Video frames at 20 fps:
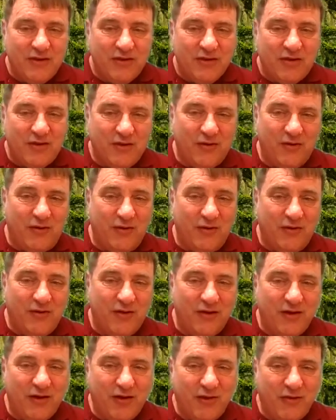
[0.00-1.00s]
So,
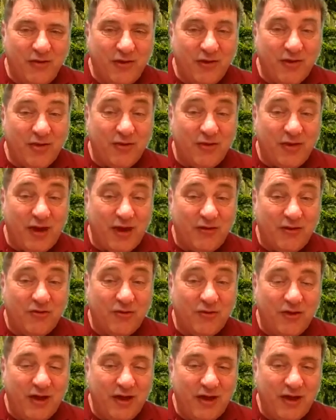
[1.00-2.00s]
this is
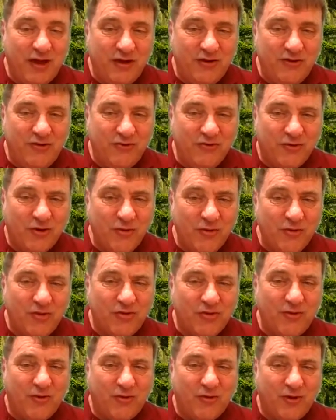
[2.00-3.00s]
actually a true
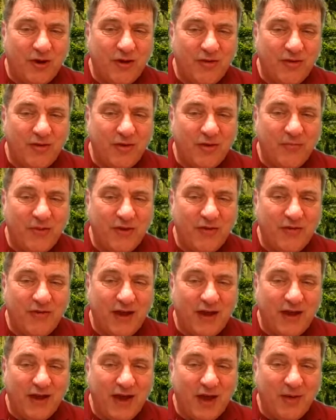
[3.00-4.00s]
story, something
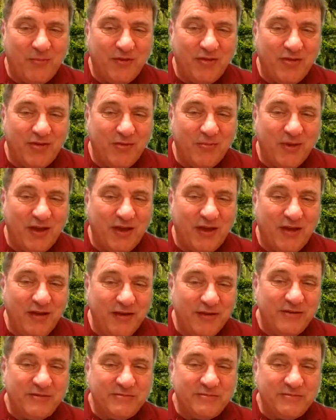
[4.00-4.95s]
that happened to me.